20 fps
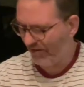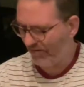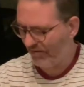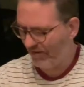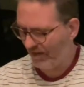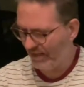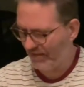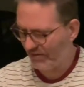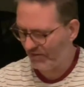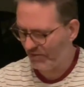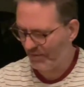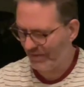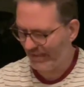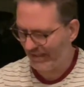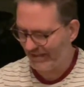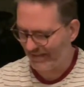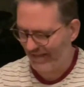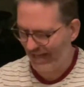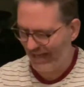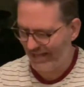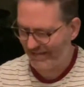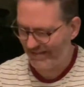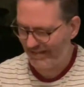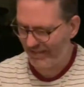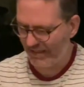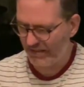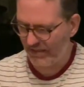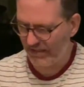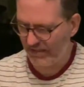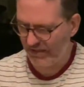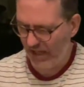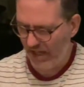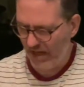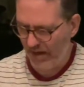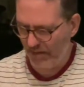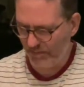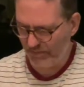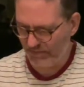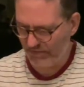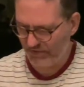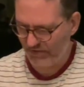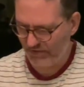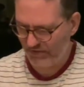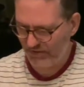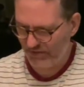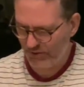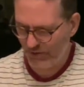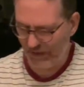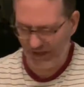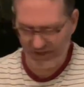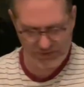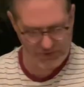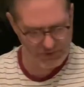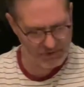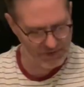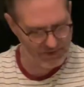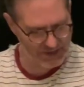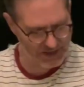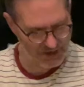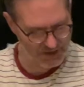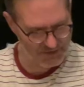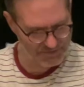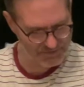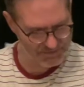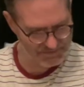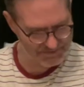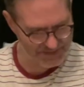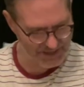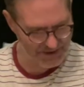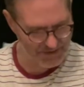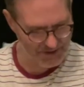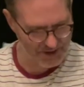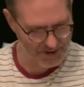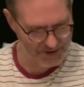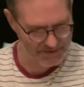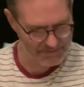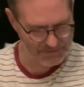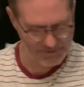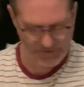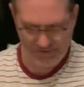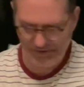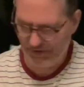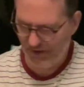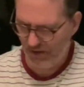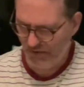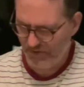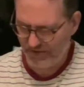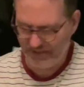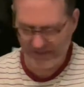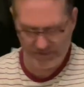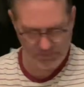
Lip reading: right. So we got the SNL alums who also are now on for hosting